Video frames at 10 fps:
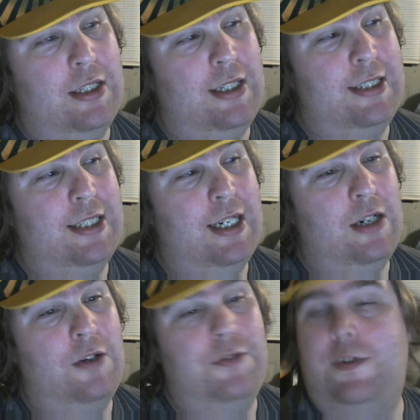let's uh,
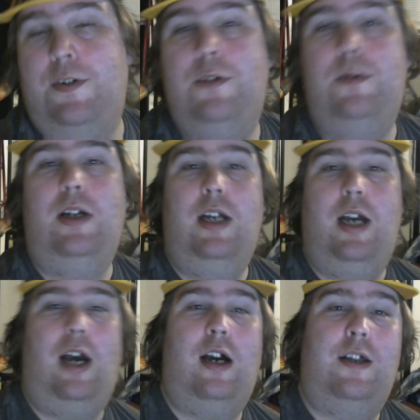go through
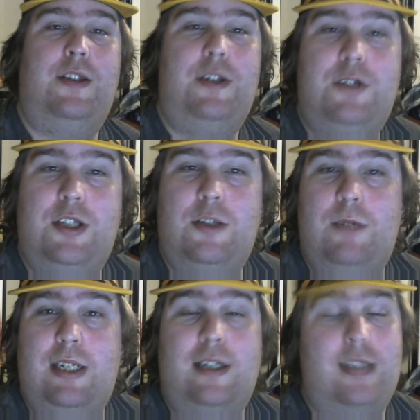uh, the news of the
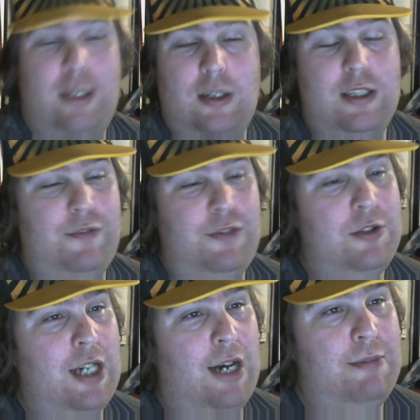week, because there is a few
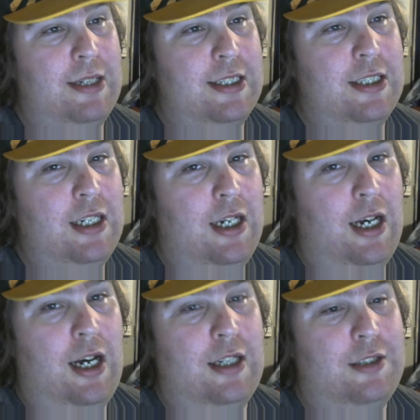topics
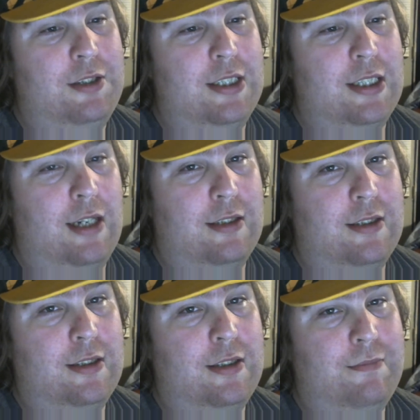uh, to discuss.